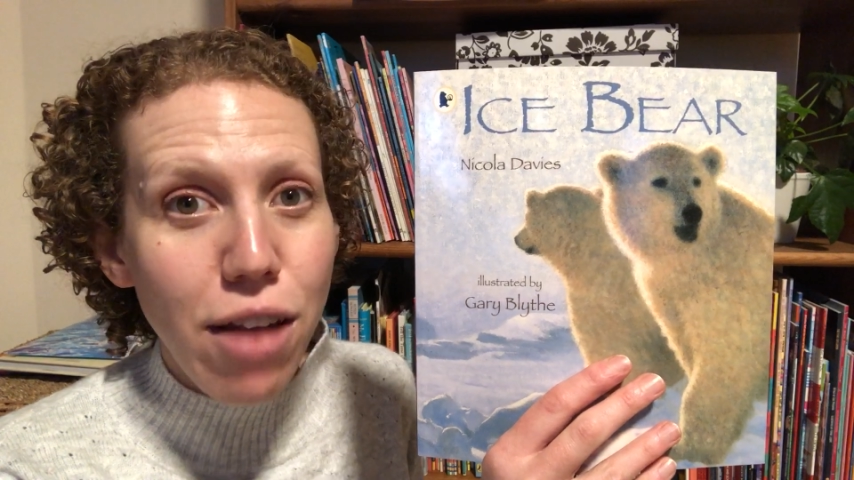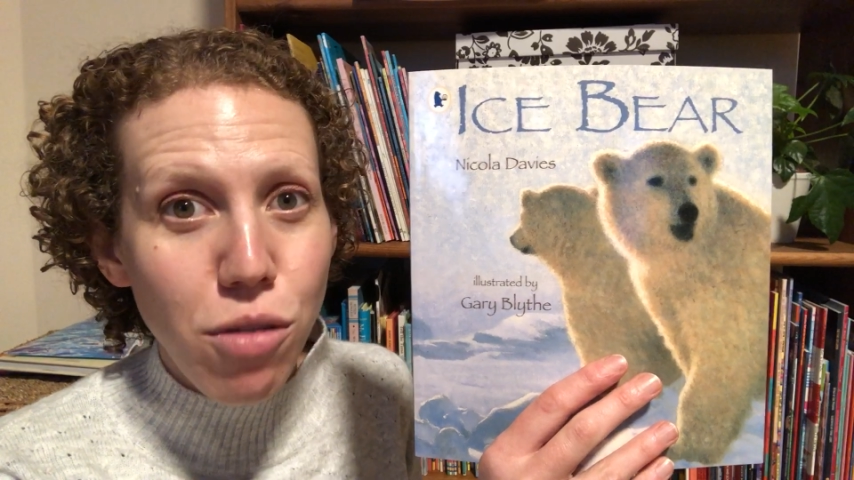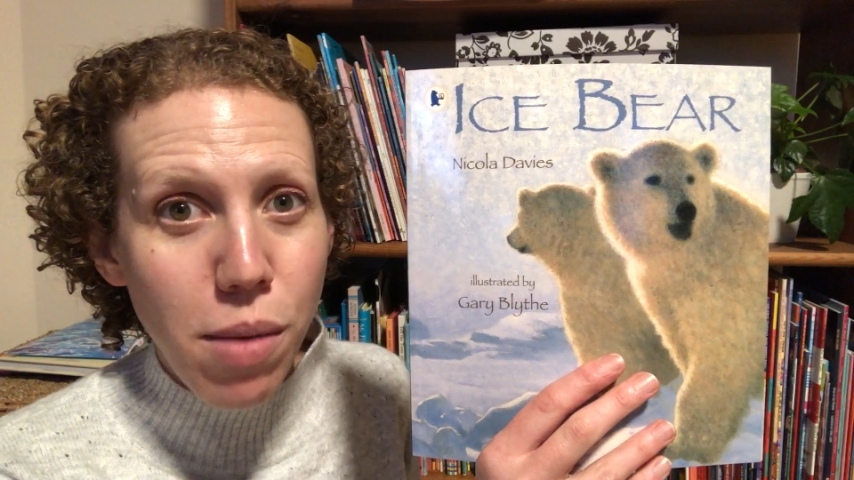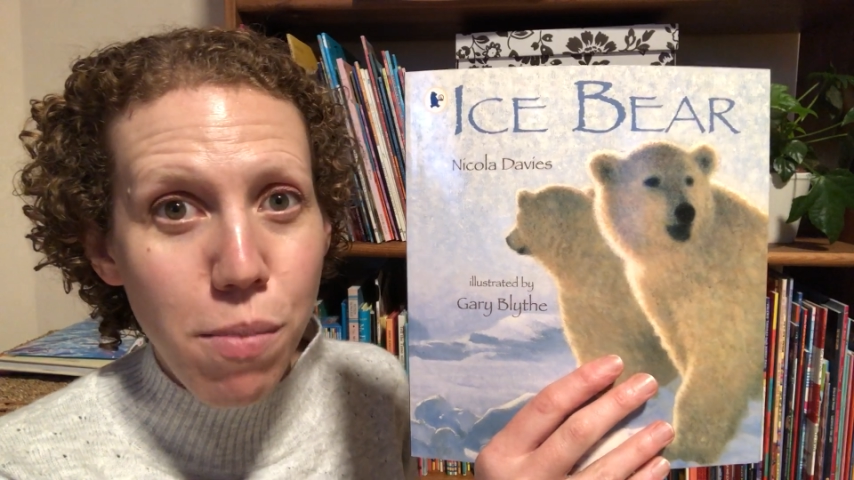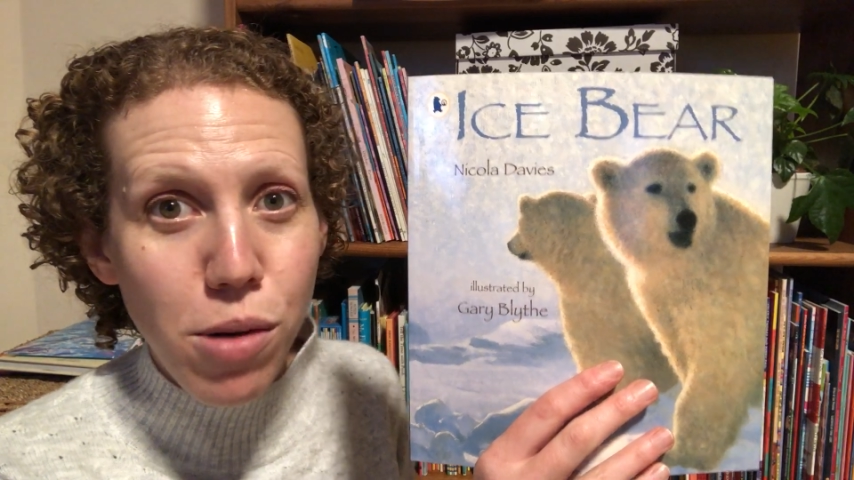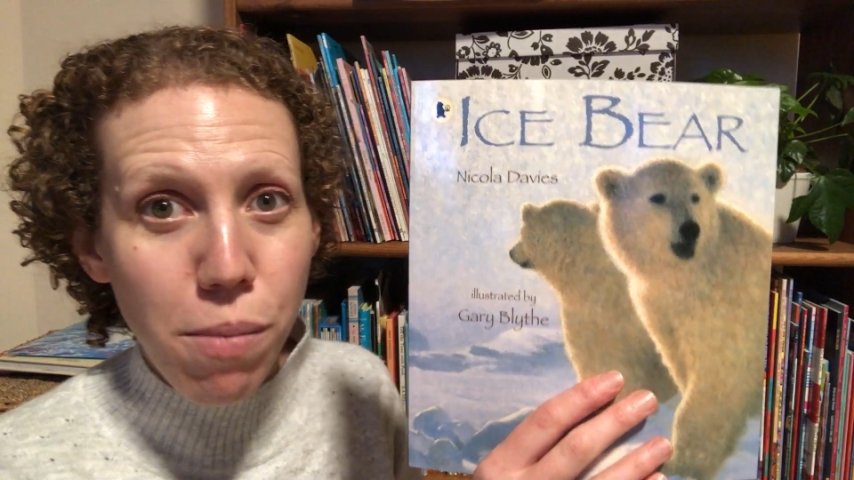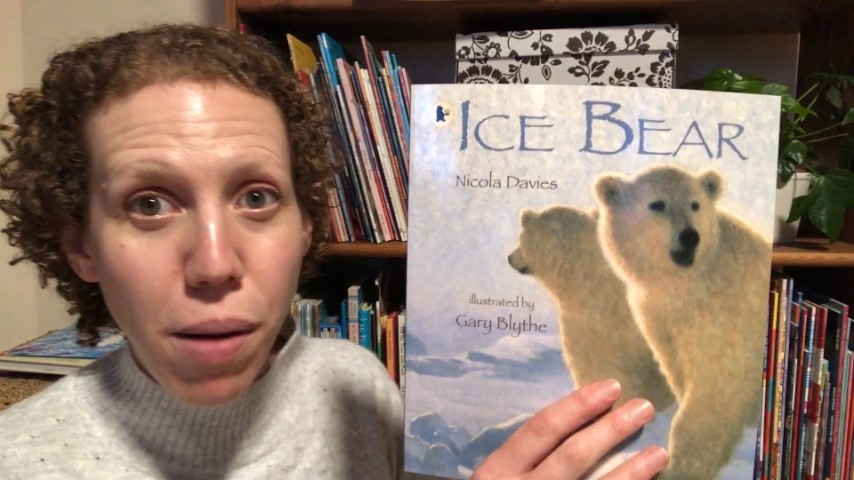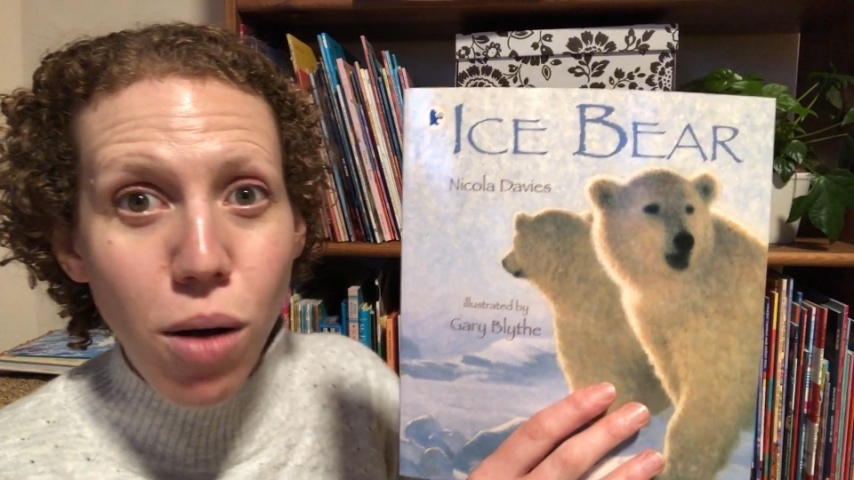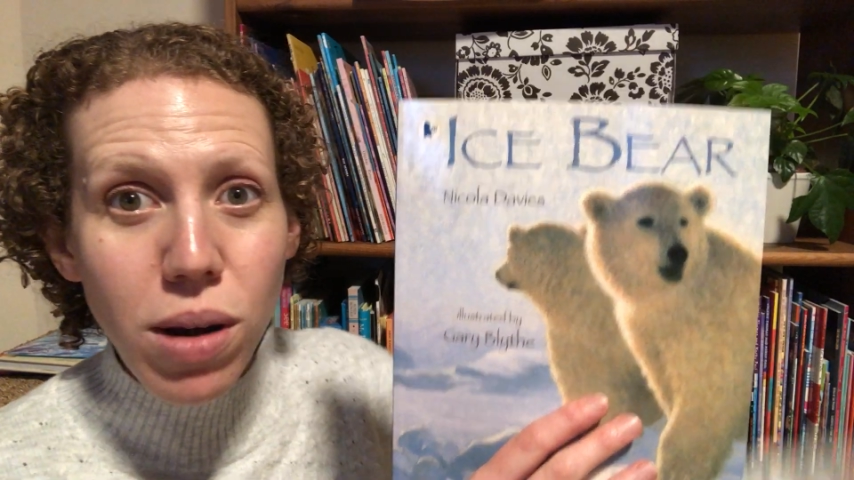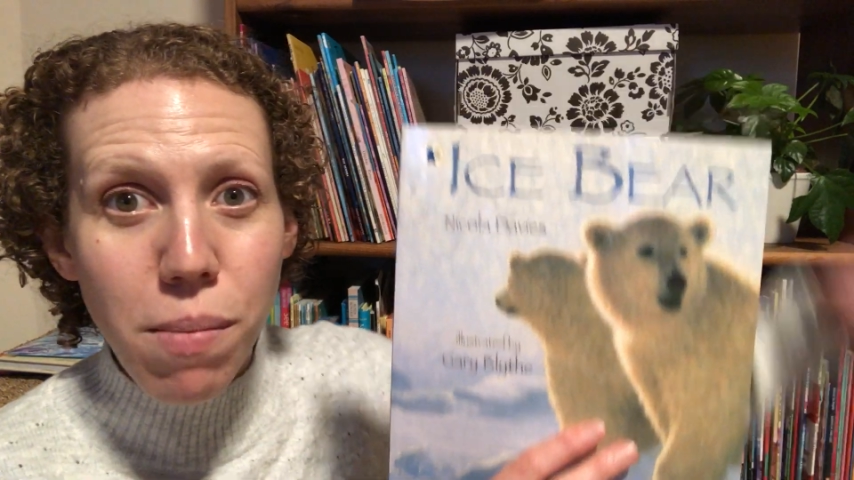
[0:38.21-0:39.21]
remember, a
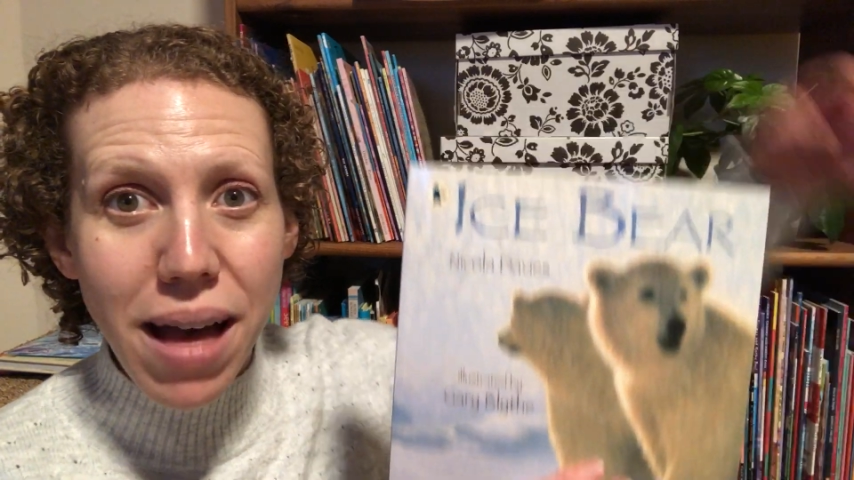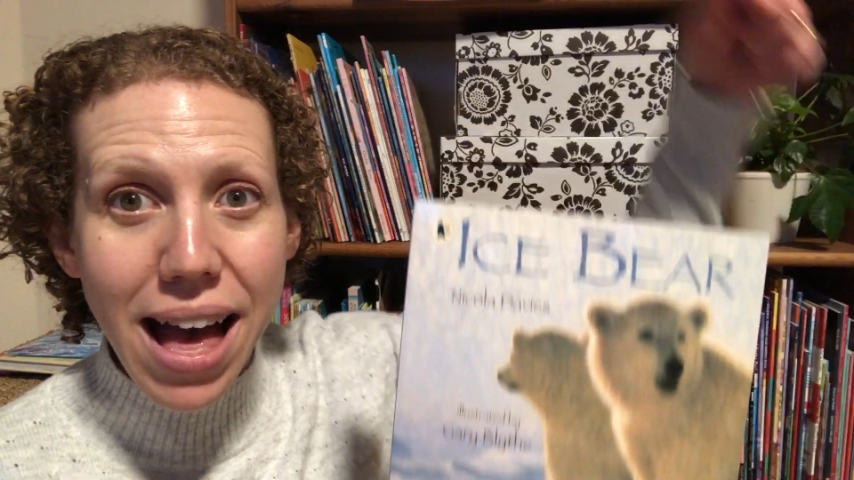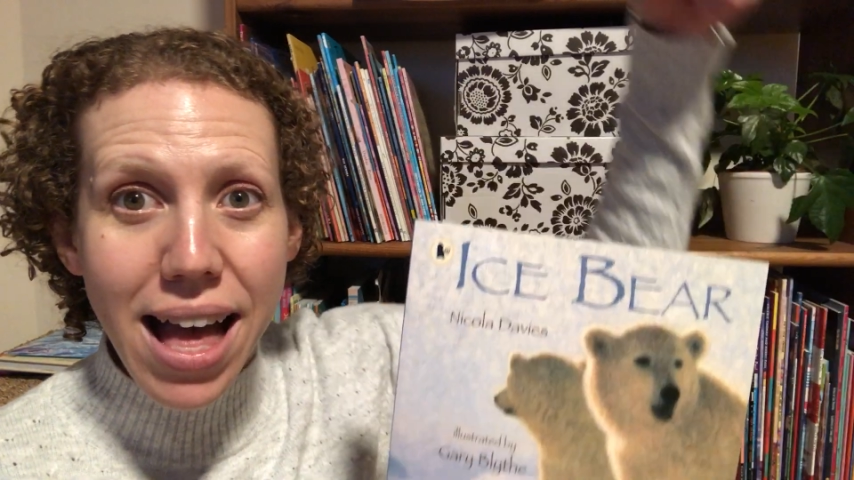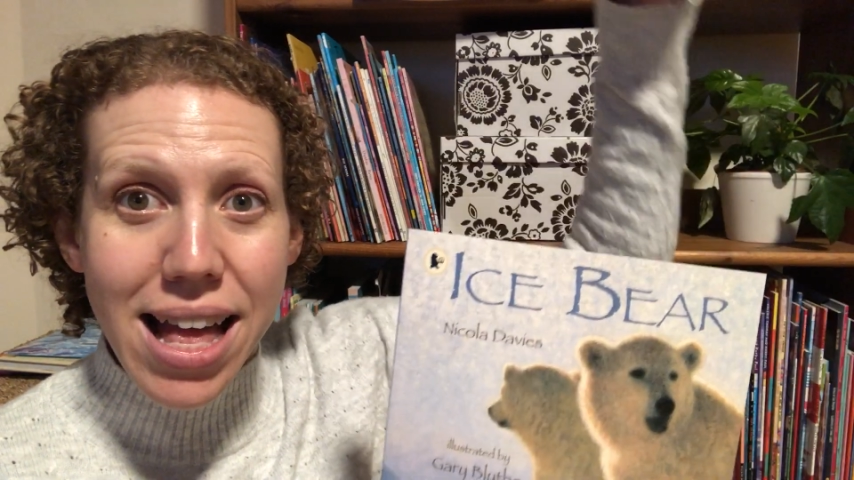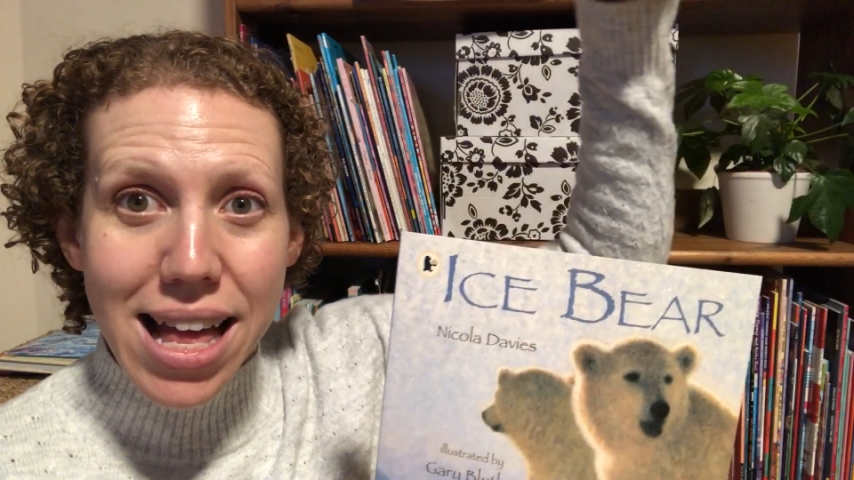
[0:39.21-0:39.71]
polar bear